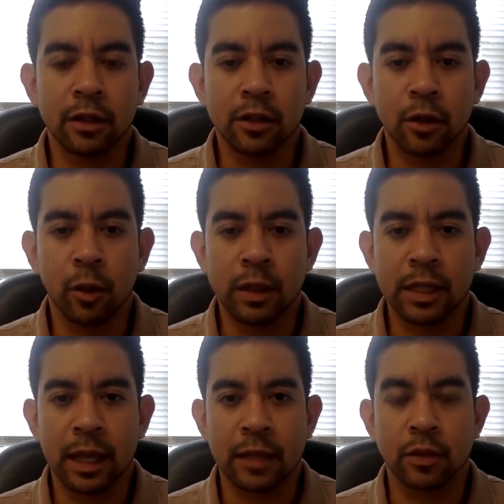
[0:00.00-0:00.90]
What is it
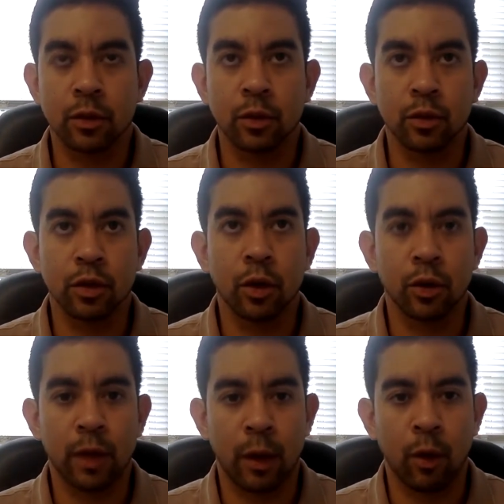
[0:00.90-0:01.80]
like to go through
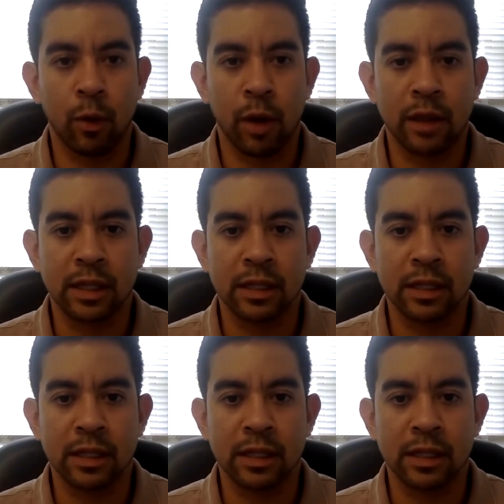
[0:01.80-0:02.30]
that whole process?